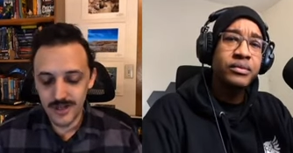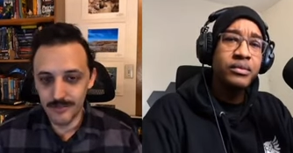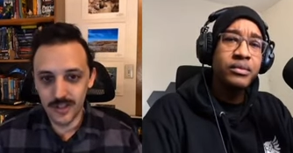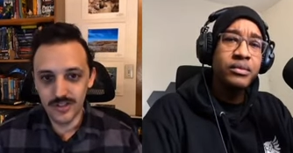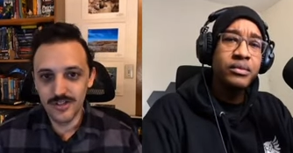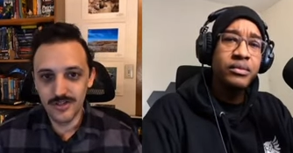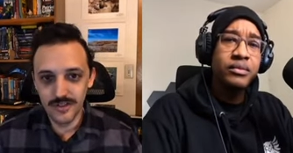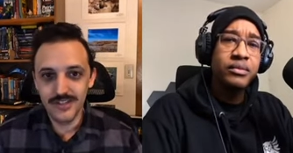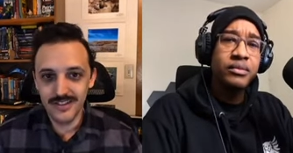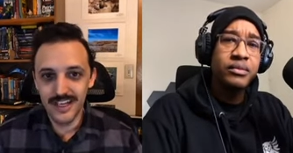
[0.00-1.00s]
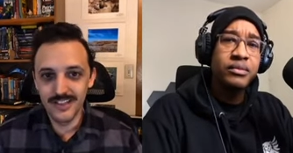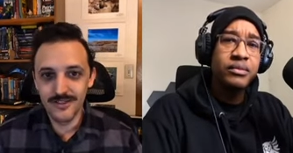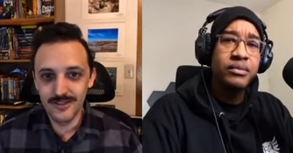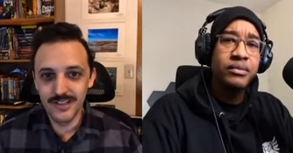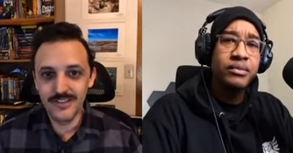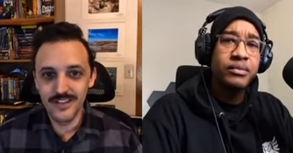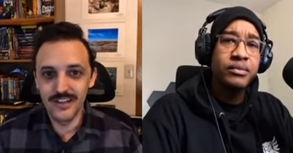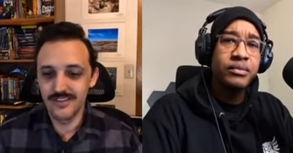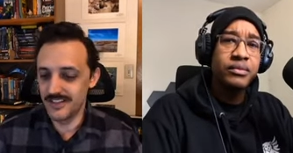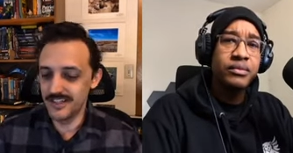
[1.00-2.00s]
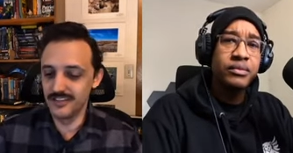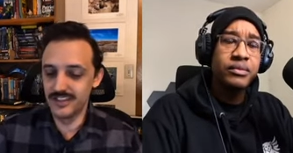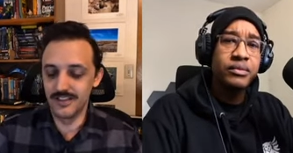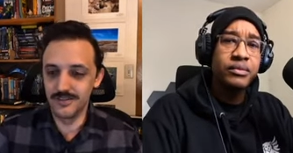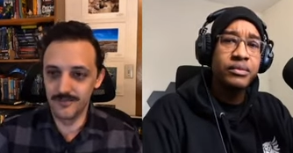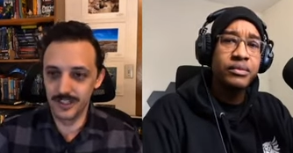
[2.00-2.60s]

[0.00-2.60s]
Speaker 1: tumultuous entries in the series